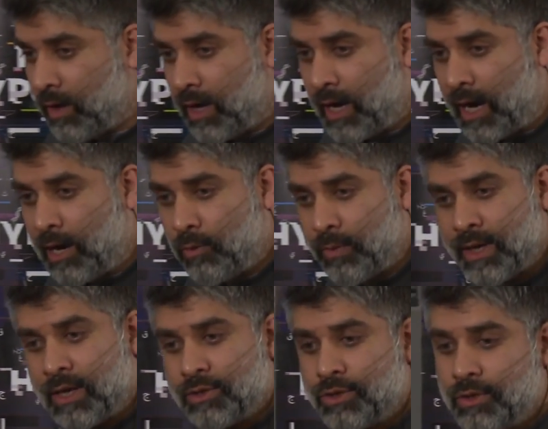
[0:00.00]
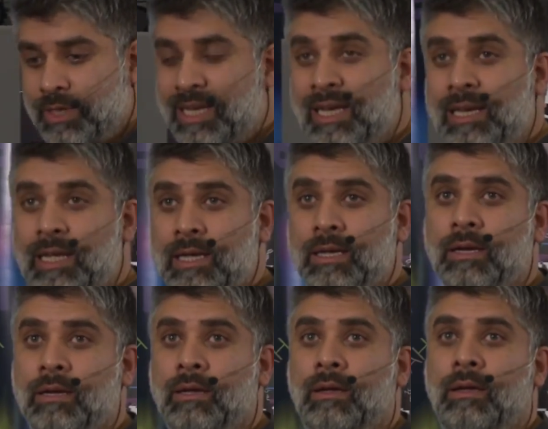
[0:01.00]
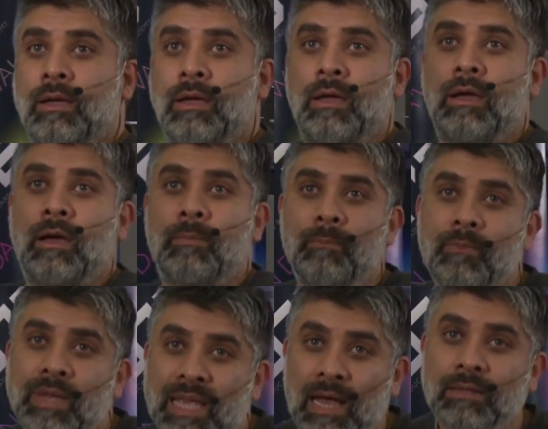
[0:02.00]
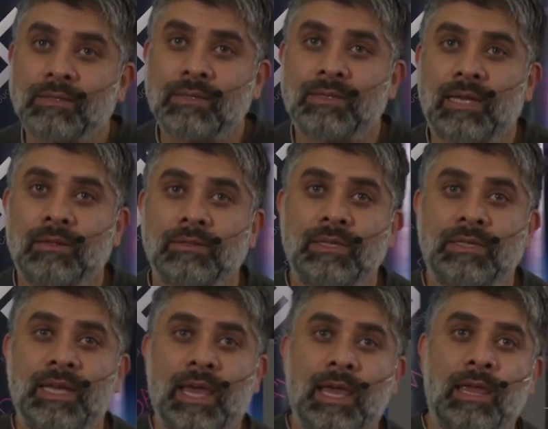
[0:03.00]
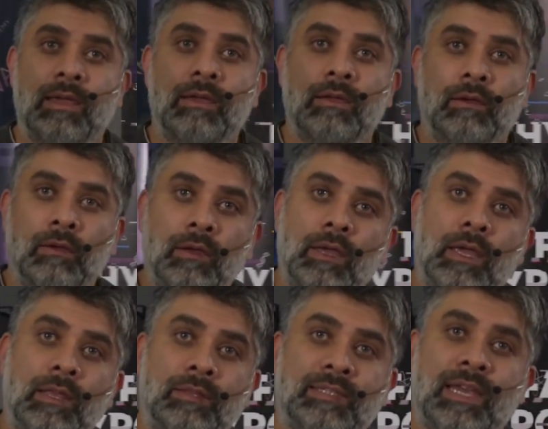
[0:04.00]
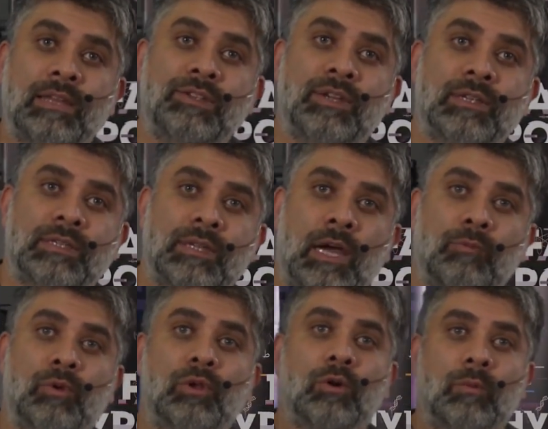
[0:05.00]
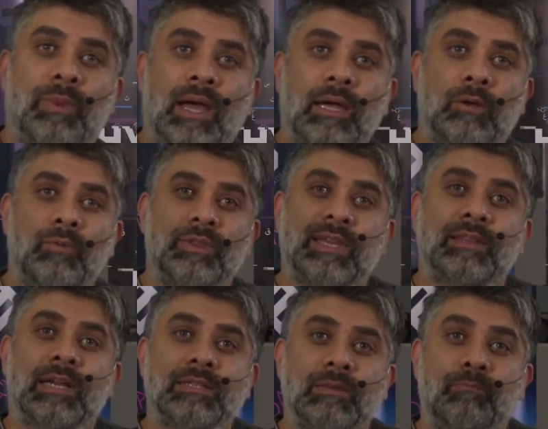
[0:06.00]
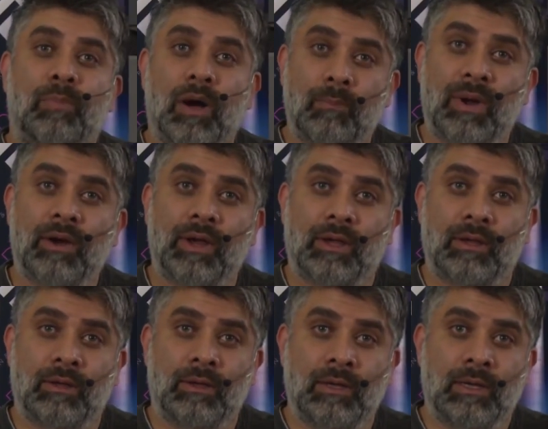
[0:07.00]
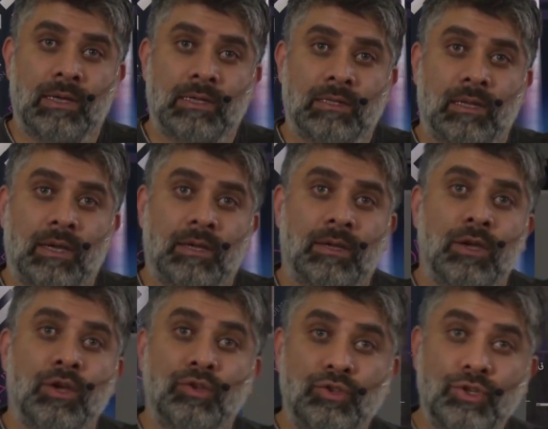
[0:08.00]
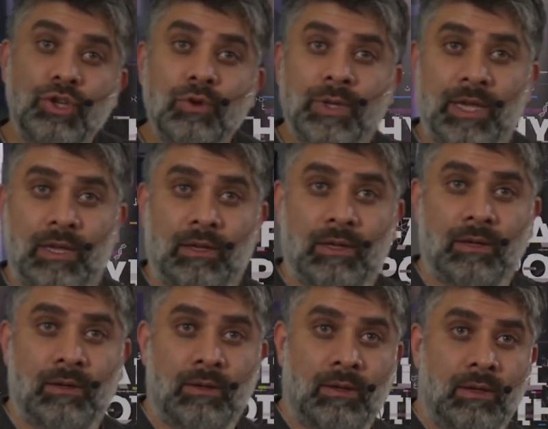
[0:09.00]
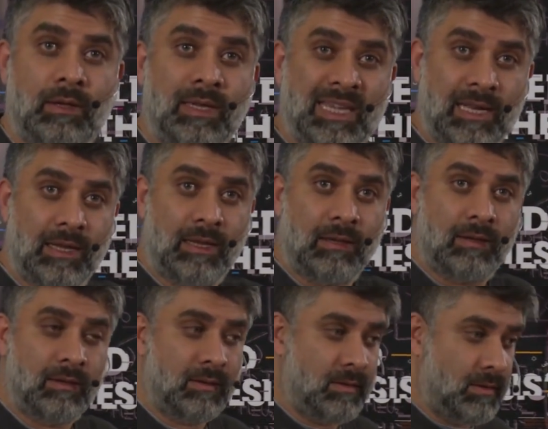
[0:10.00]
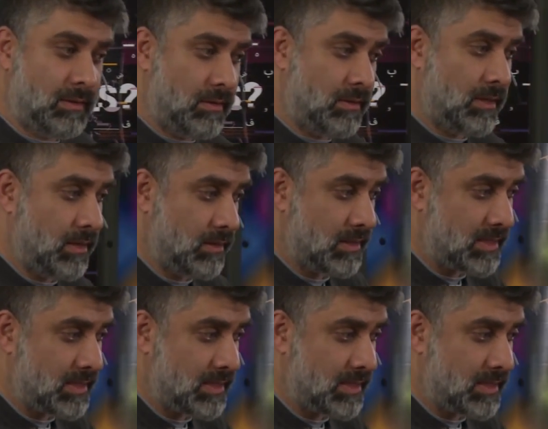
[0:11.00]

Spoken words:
how we are killing cancer cells today, in 10 years' time, we'll look back and we think that's barbaric. It's like nuking, killing the